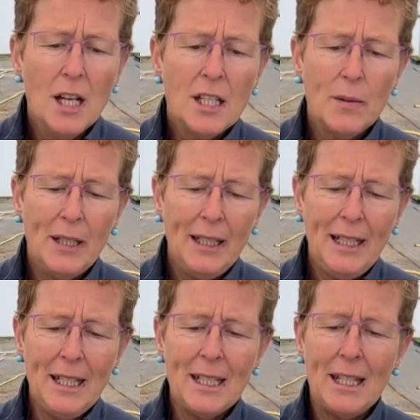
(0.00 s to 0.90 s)
So at
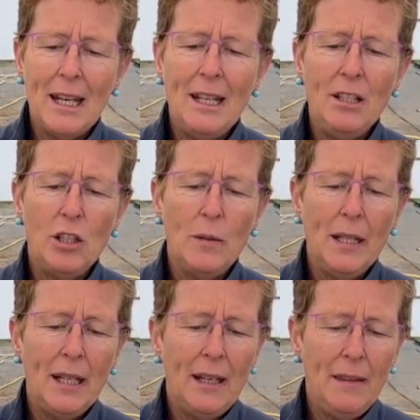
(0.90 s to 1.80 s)
least in
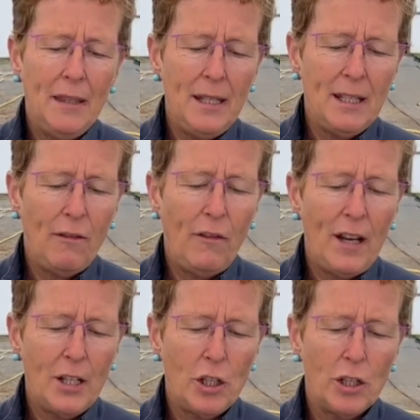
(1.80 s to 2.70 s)
doing it in this
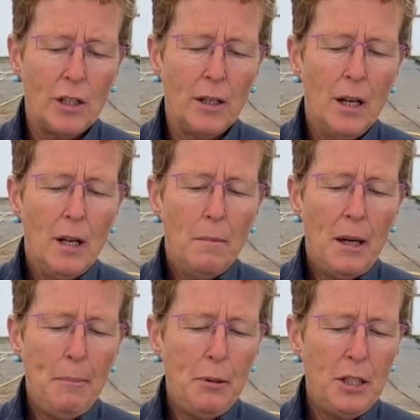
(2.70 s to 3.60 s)
fashion,
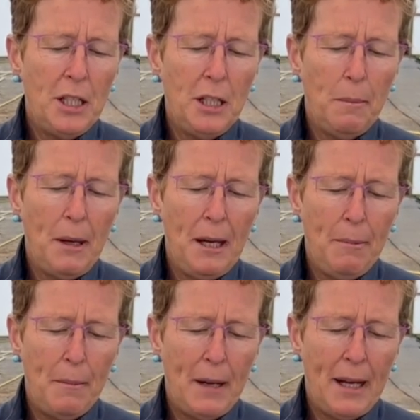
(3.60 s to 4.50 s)
by putting your
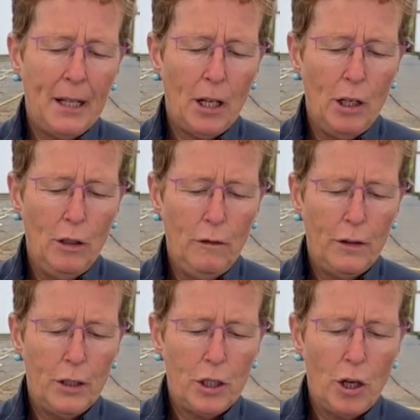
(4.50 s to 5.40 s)
paper bag over
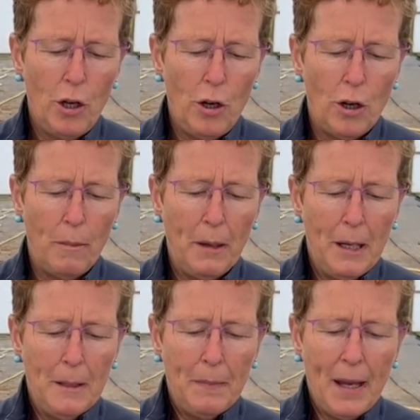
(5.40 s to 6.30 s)
the top
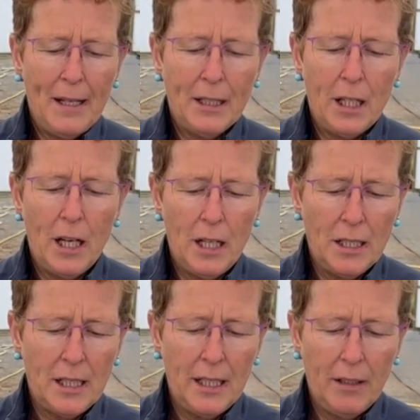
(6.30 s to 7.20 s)
and
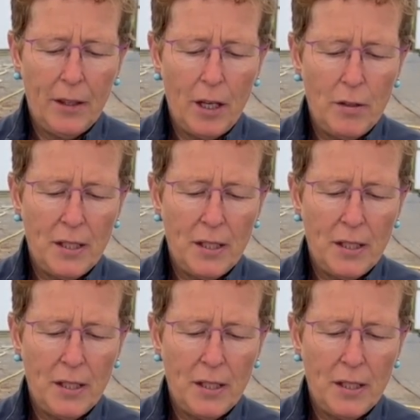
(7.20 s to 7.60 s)
cutting those